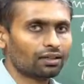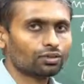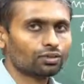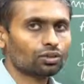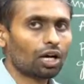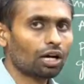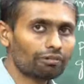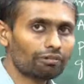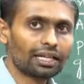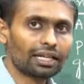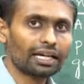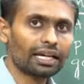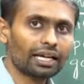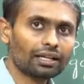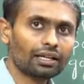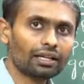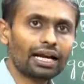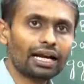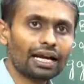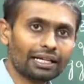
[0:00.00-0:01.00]
So how can
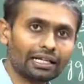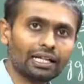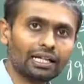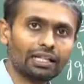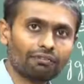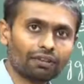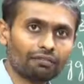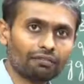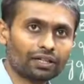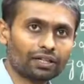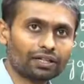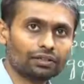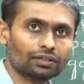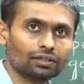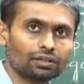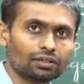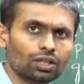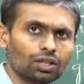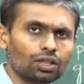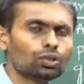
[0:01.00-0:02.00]
I identify,
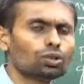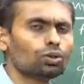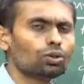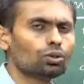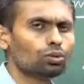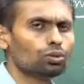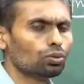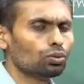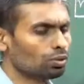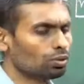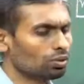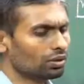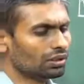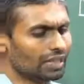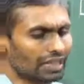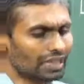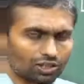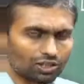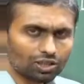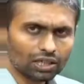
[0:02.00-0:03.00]
friends? To
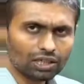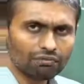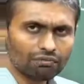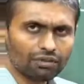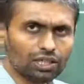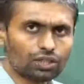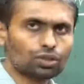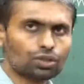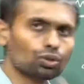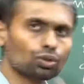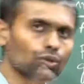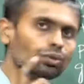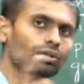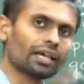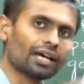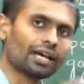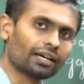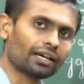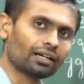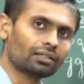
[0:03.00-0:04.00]
distinguish 2
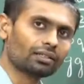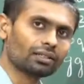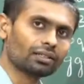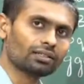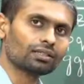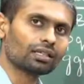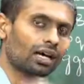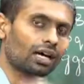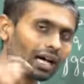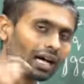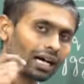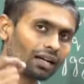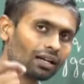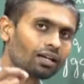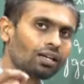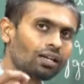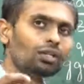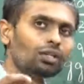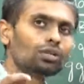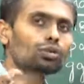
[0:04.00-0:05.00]
directors or
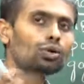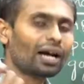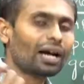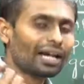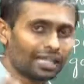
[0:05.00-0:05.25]
to